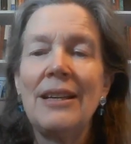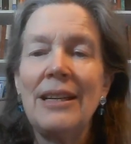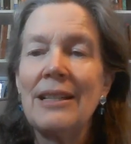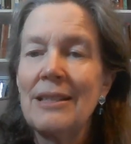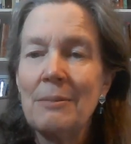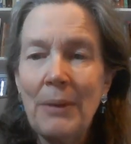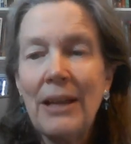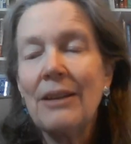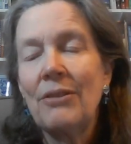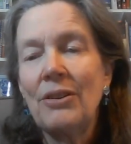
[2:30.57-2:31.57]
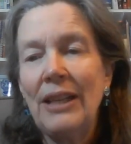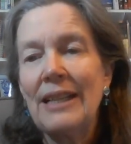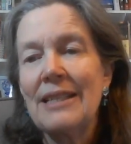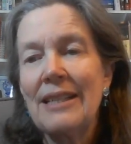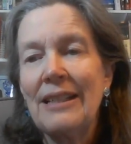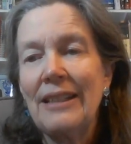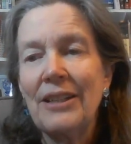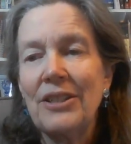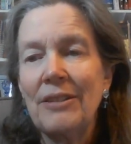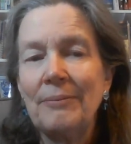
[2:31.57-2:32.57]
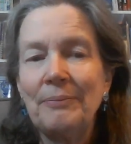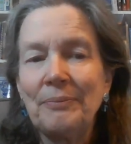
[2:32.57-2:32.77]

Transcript: in spite of her landslide election.